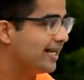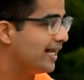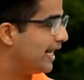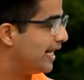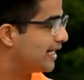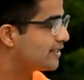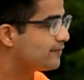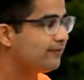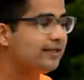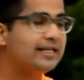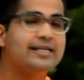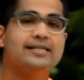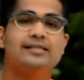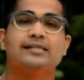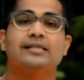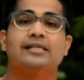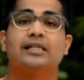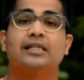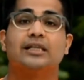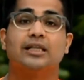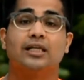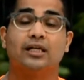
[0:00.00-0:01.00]
as well as
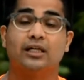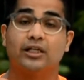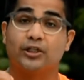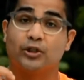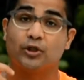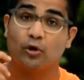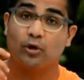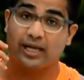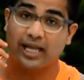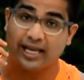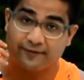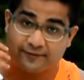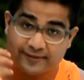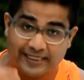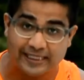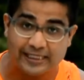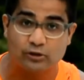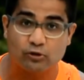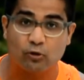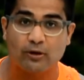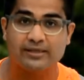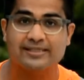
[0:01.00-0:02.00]
your lifestyle
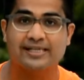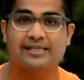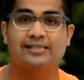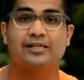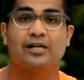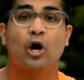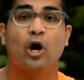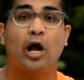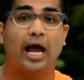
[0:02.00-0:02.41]
choices,